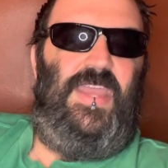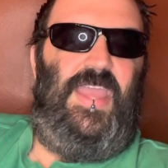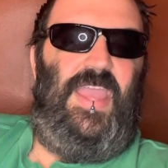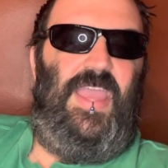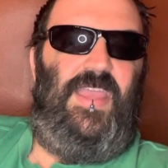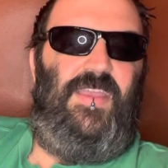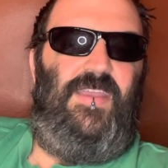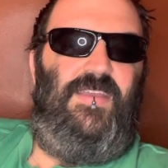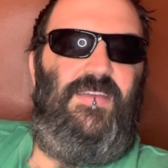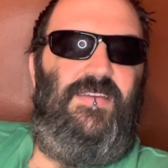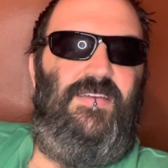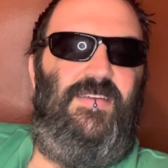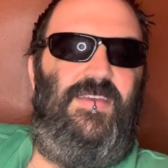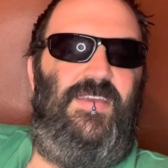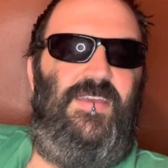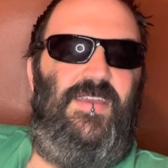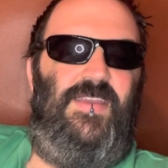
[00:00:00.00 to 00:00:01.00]
a
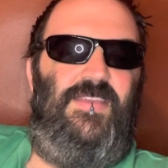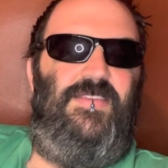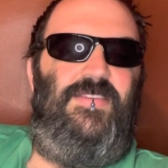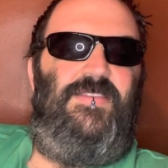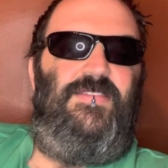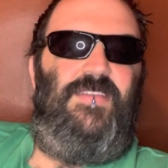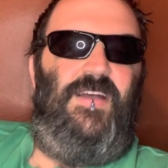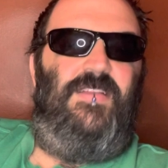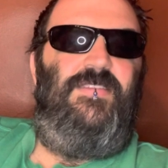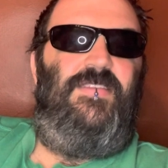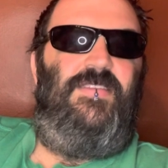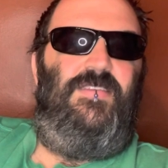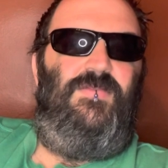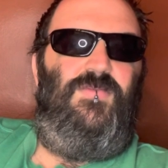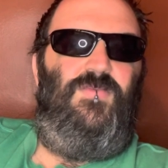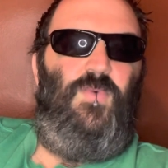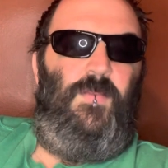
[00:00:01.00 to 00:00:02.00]
stunt
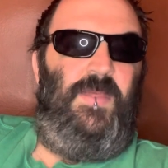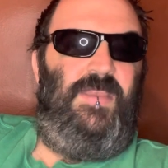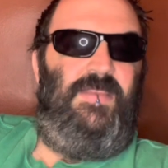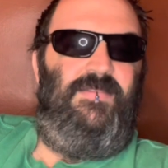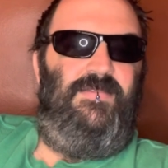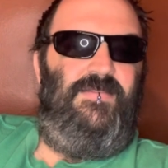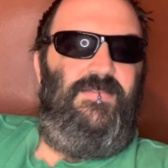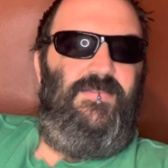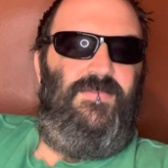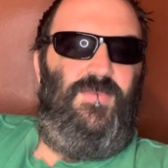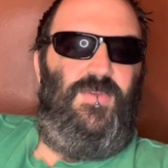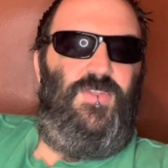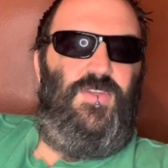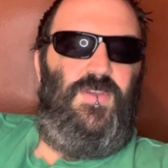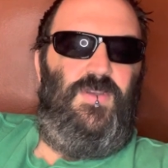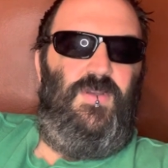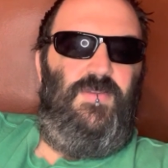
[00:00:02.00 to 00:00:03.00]
woman when
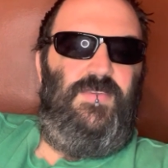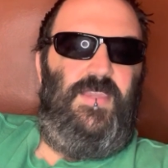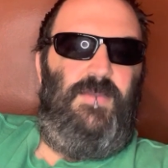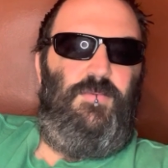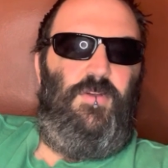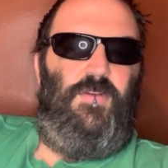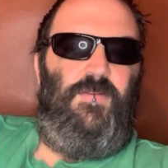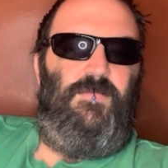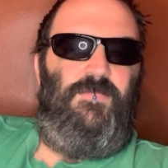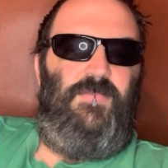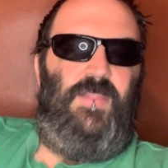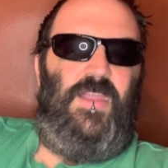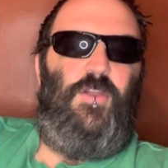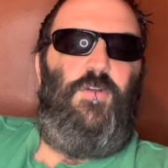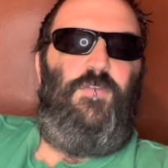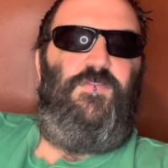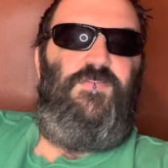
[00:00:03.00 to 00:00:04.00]
she grows up. Her
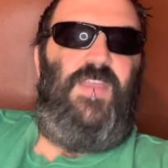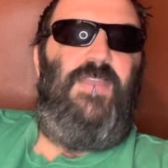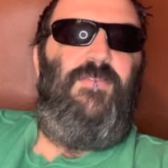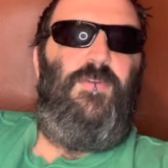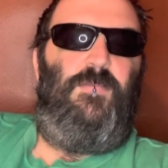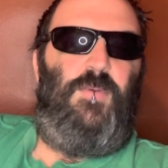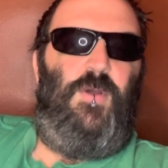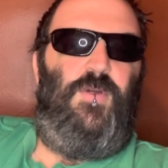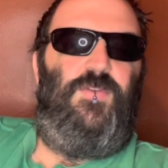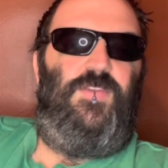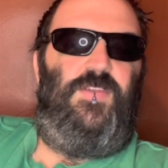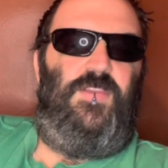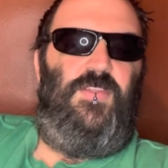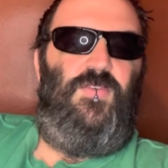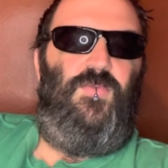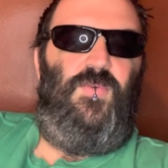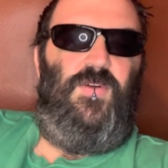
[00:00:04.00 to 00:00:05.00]
favorite person
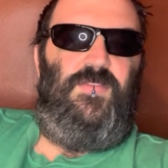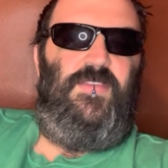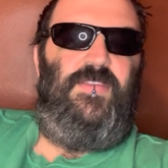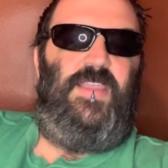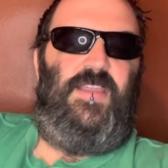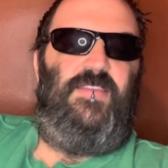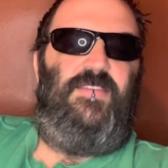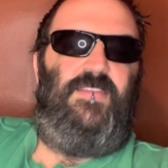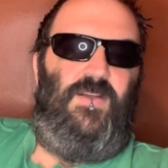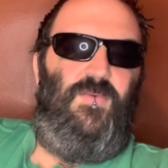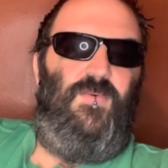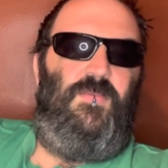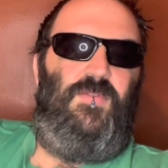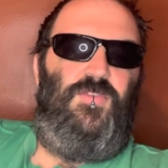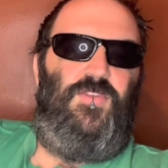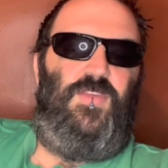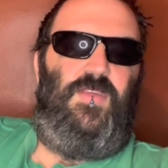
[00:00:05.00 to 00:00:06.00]
in the world is like a stunt
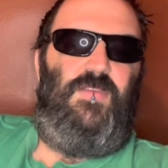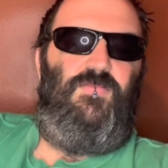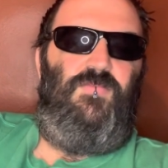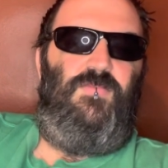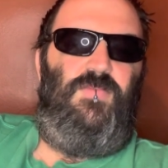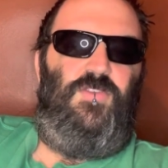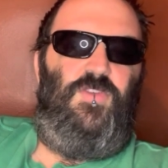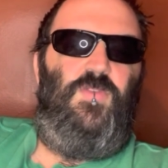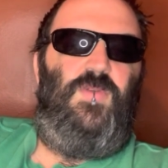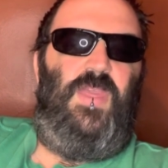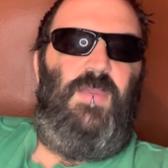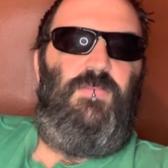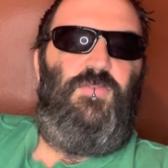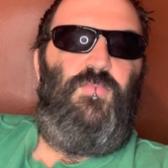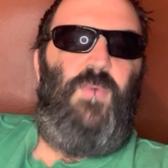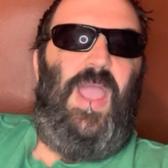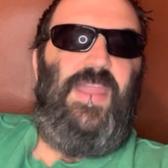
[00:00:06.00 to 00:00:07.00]
woman. She
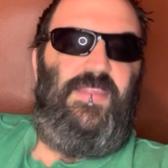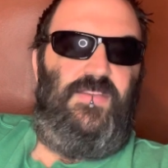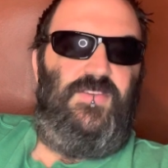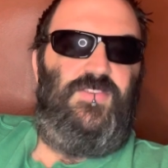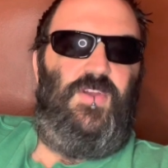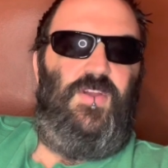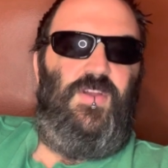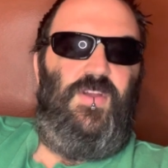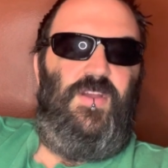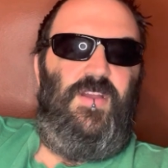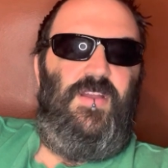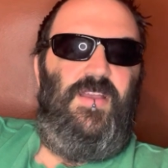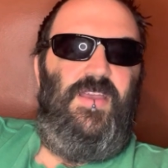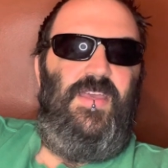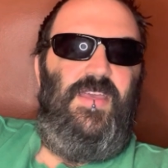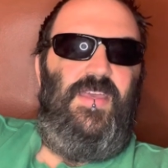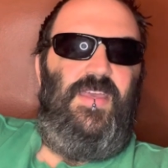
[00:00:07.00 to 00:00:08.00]
keeps writing to her
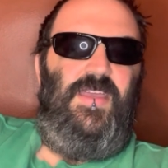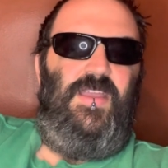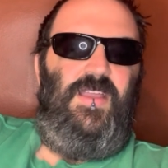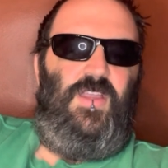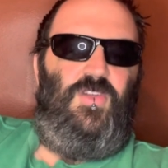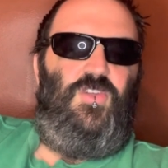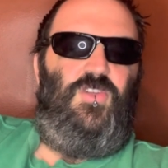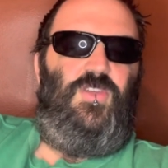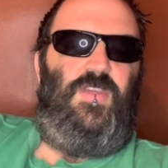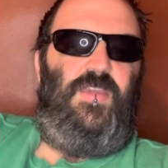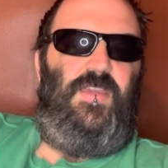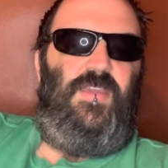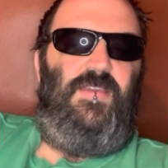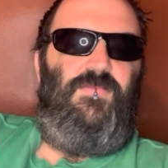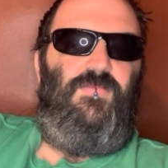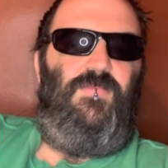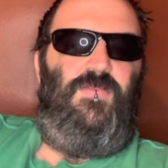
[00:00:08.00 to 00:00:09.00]
because
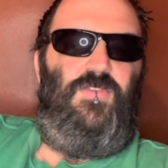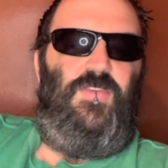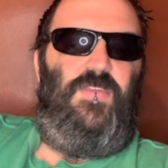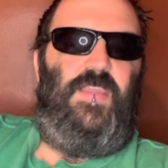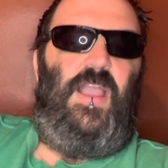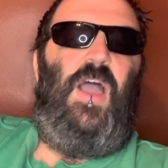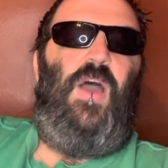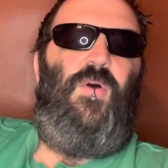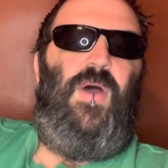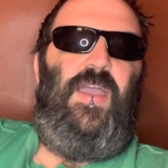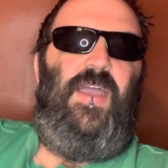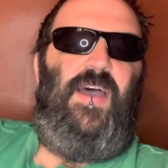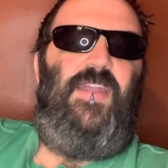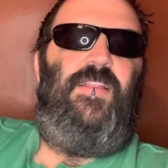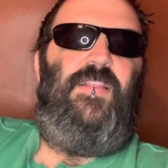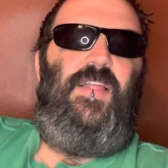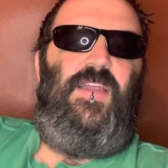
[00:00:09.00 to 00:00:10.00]
she's like, oh,
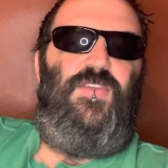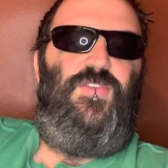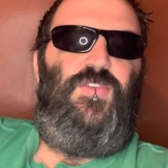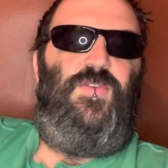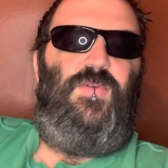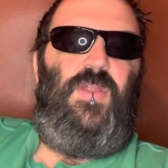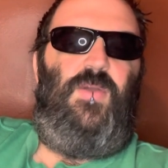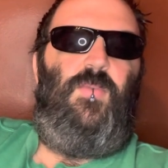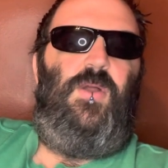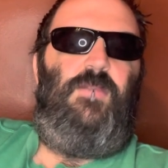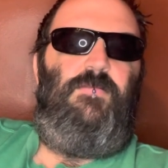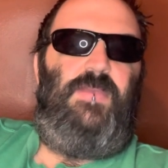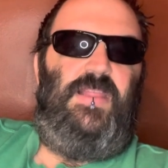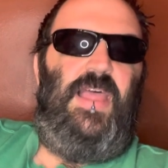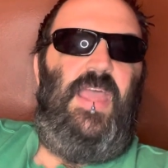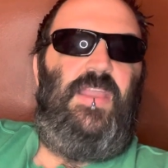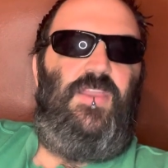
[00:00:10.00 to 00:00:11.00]
I idolize you and I want to
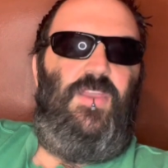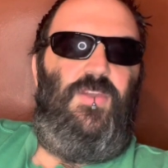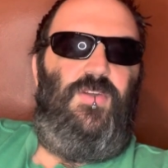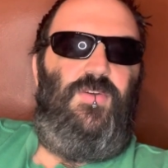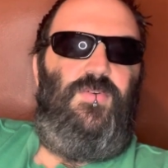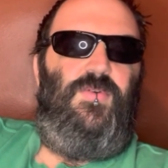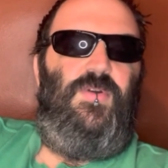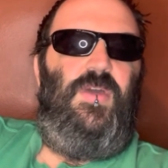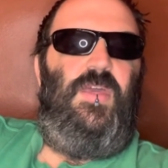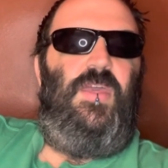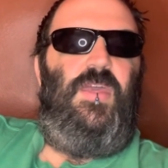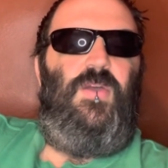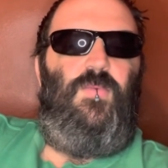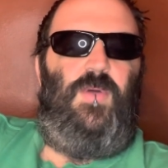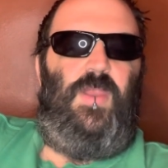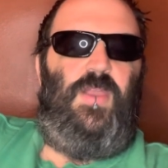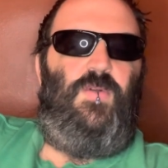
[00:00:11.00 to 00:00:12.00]
be like you
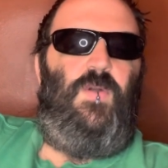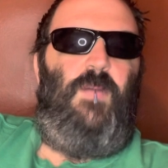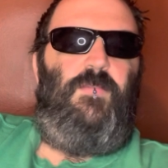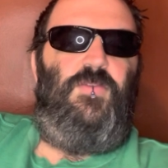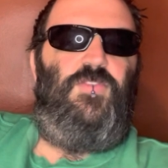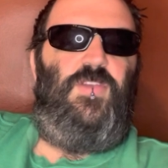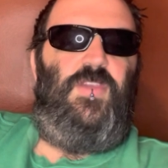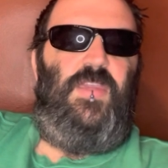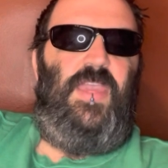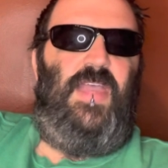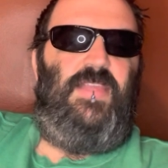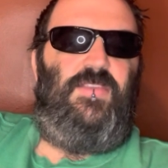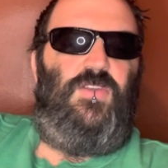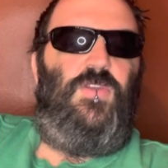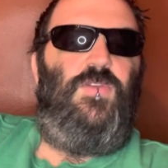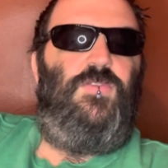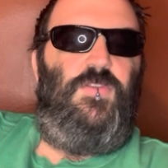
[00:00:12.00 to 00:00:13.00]
when I grow up. And she has a
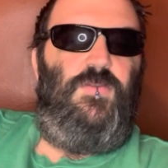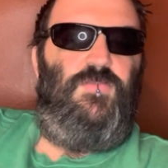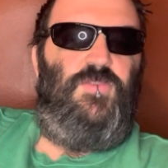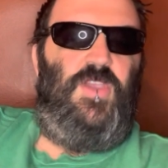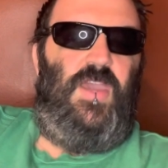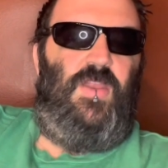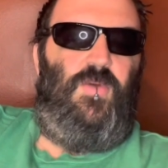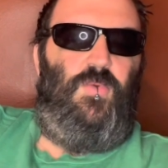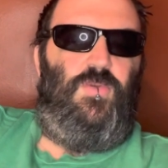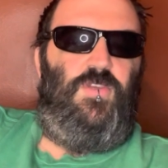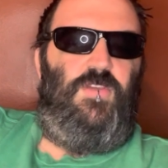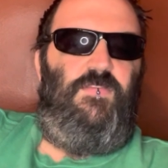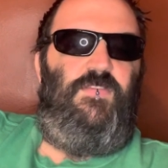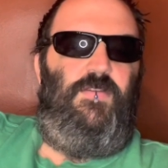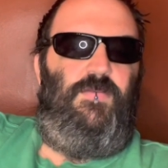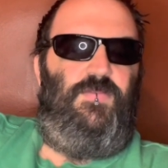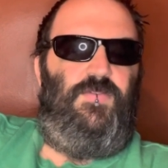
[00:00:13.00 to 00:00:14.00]
YouTube channel where she
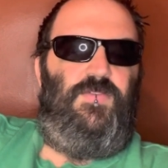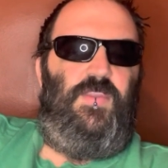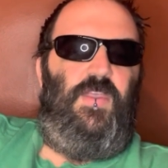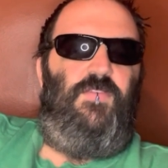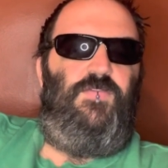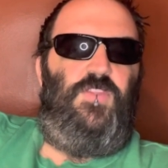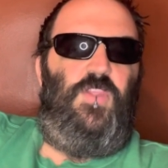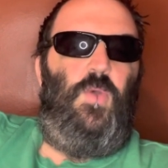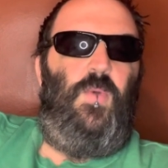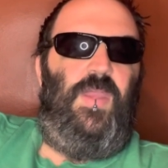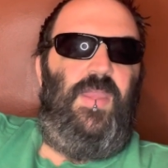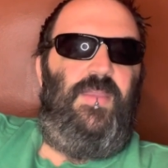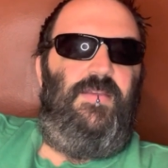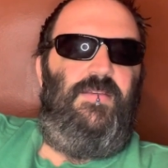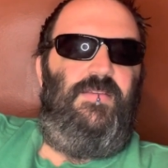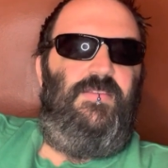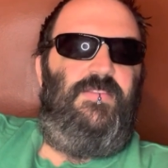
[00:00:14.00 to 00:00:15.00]
films herself
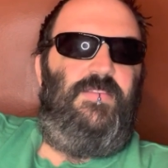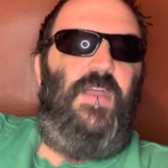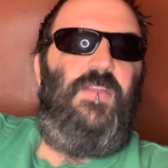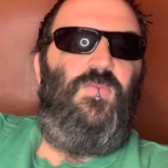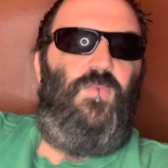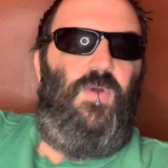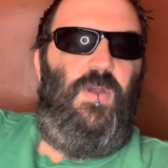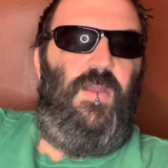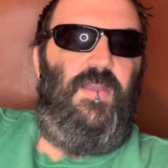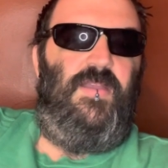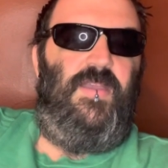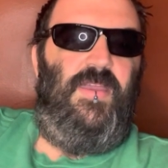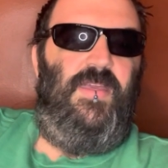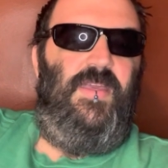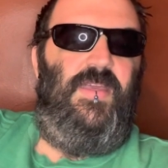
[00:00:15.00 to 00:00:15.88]
doing stunt work,